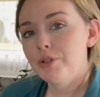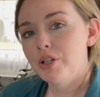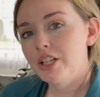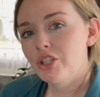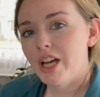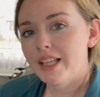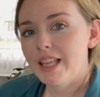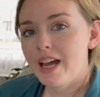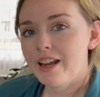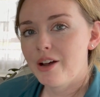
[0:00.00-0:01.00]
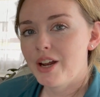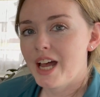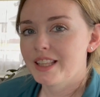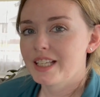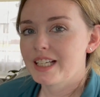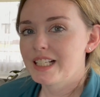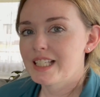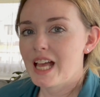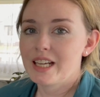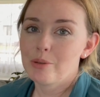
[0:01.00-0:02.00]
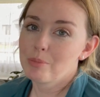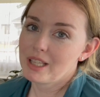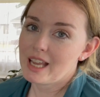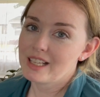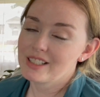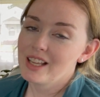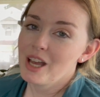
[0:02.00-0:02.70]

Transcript: you can check that out at The Contented Plant.